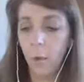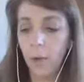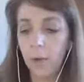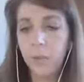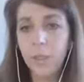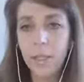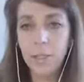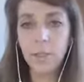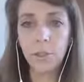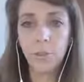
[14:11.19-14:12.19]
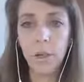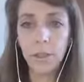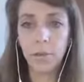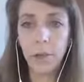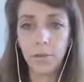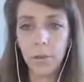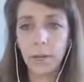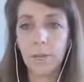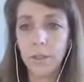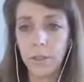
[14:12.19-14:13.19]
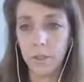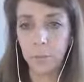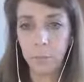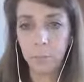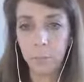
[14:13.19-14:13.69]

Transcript: wherever it is that you're trying to drive traffic to.